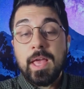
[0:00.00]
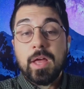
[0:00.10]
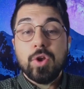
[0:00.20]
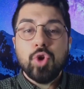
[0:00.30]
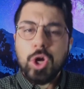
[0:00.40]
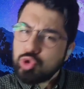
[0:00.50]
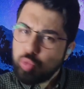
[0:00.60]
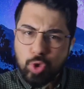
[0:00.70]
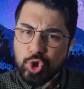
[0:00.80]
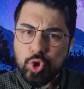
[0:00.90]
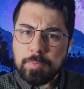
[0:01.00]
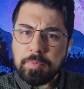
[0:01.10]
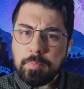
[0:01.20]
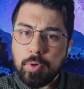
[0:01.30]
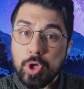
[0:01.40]
Not towards good
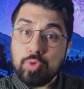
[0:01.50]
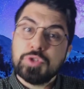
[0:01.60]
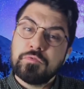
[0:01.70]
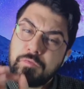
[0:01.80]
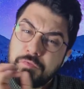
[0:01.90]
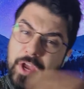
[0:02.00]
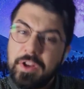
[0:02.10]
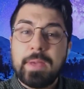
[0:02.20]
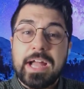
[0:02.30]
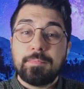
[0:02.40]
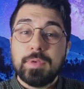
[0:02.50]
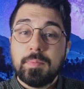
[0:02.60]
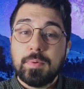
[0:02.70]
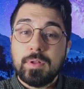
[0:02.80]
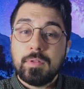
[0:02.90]
people, but towards very bad
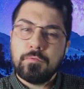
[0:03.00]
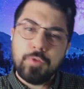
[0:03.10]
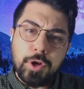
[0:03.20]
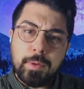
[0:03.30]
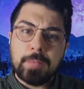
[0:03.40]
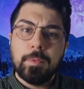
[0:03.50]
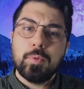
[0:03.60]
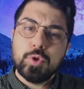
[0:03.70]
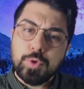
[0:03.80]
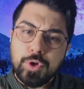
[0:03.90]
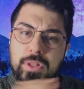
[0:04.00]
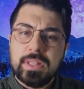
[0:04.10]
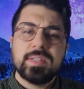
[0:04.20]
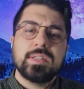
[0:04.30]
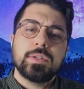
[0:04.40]
people. Very bad people who were not
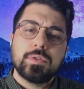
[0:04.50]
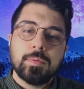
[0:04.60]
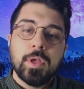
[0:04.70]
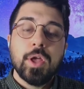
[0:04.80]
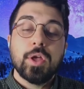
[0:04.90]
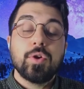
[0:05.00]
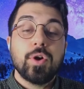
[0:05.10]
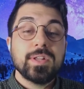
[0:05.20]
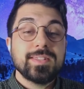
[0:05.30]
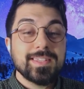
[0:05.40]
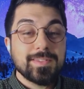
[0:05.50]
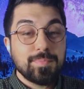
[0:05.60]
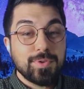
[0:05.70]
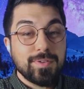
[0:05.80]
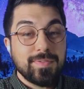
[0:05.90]
listening to him. God says,
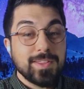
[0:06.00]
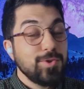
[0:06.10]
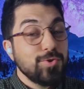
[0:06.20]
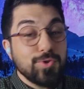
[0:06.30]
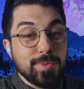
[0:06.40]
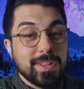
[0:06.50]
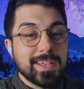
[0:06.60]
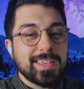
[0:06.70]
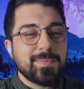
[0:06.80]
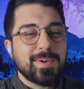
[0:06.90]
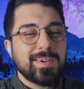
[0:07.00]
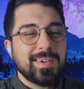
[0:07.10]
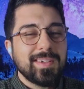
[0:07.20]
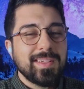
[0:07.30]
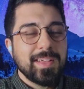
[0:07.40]
Prophet, you don't be like him.
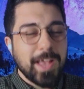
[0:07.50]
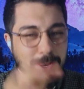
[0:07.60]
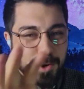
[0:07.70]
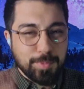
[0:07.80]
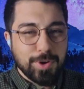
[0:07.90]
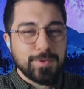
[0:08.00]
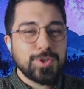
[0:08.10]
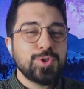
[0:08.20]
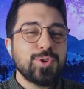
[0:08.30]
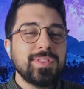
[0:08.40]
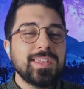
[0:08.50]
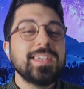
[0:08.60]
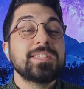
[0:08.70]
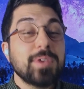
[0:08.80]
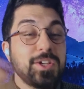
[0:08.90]
And our Prophet showed that
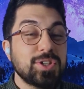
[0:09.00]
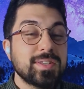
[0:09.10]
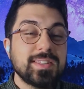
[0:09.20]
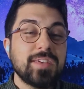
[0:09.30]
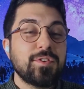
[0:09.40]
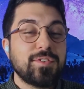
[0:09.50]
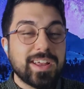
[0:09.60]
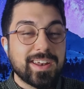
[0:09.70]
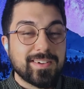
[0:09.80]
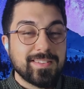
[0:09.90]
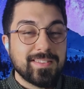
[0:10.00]
his patience never ran out.